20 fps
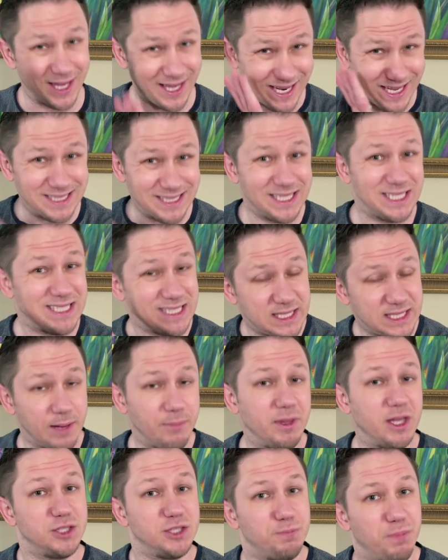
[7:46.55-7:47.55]
It is a
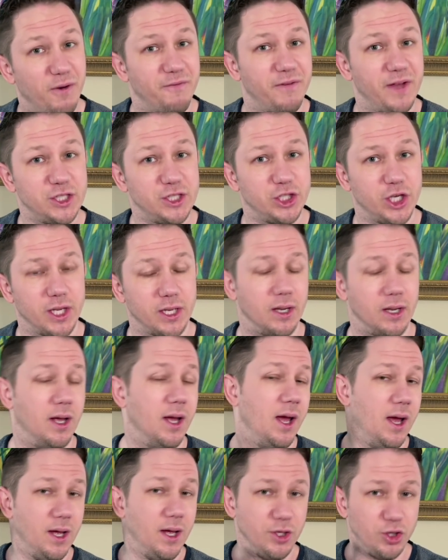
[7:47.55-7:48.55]
stimulus provision
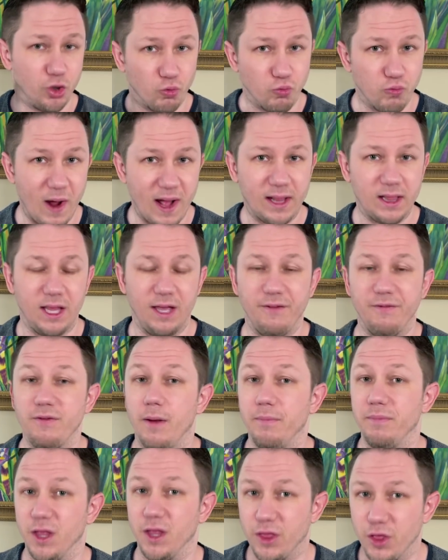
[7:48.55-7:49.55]
directly
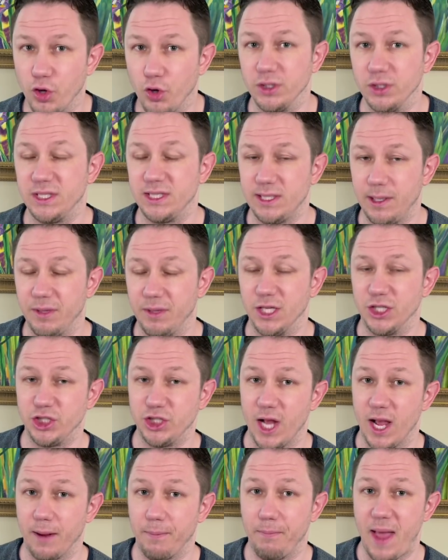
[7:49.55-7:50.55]
from the third stimulus
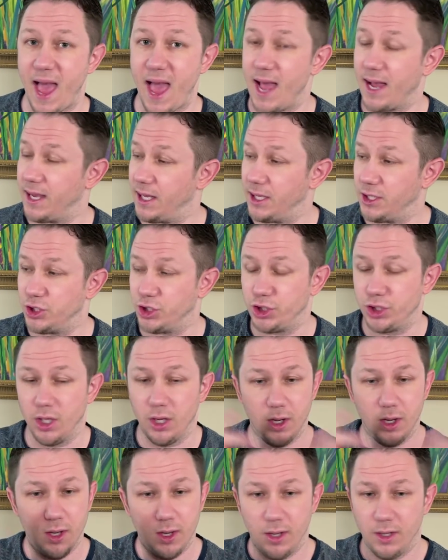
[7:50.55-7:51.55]
check package.
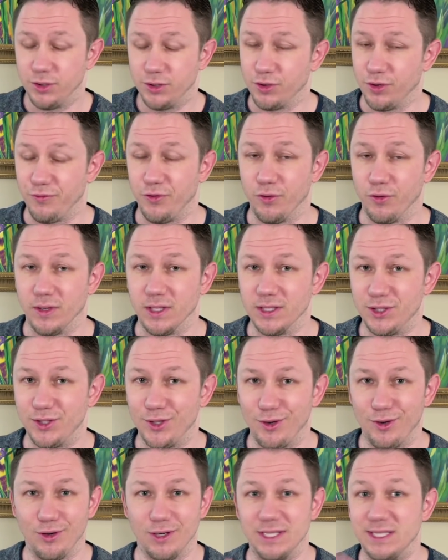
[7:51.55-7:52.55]
So if you
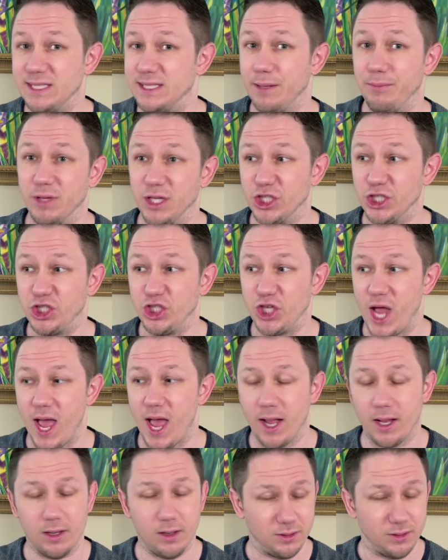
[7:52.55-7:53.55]
consider it a stimulus
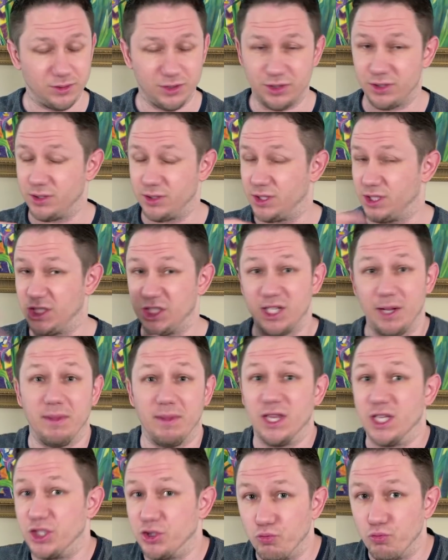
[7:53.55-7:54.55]
check,
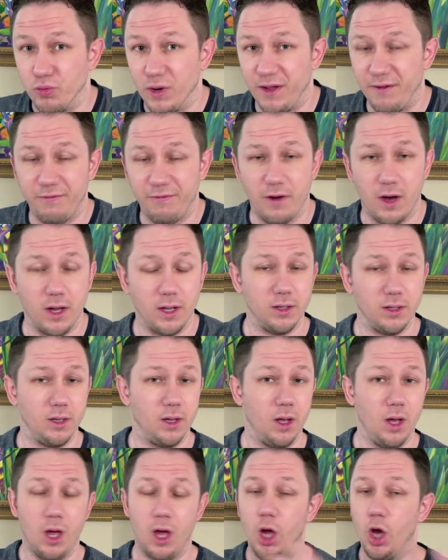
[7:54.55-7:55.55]
stimulus refund,
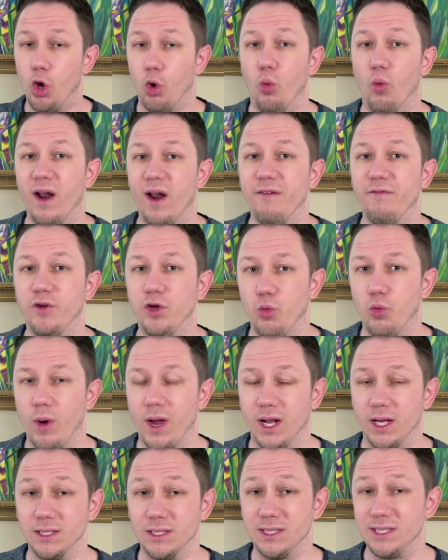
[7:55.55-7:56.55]
whatever you want
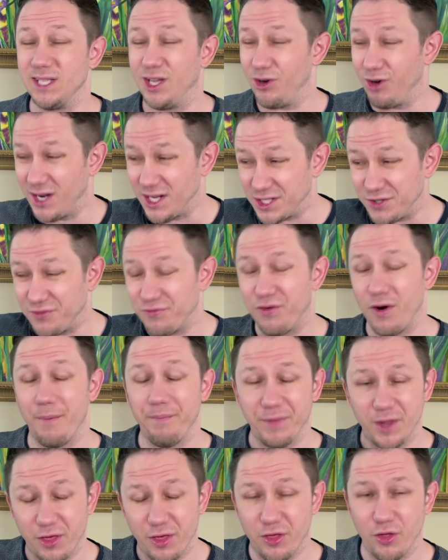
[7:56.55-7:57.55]
to consider it. It's
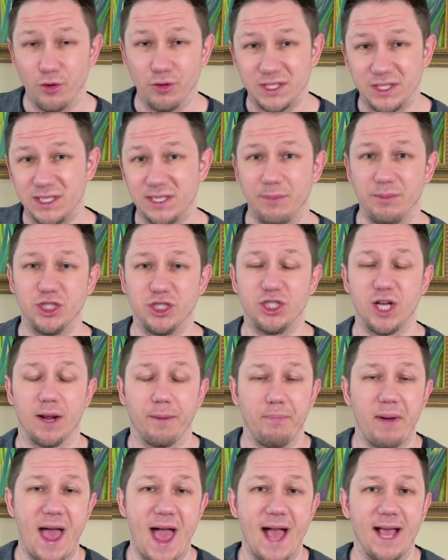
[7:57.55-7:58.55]
from the third stimulus check
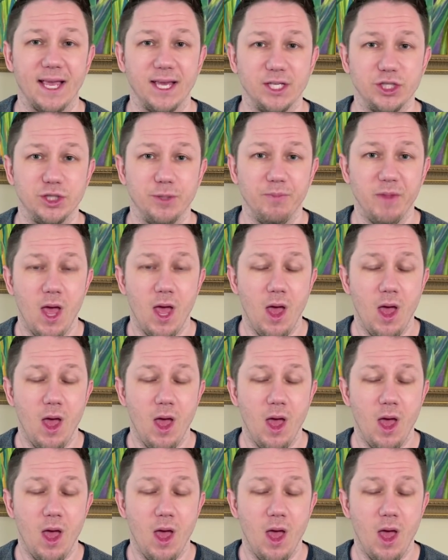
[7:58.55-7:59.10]
package.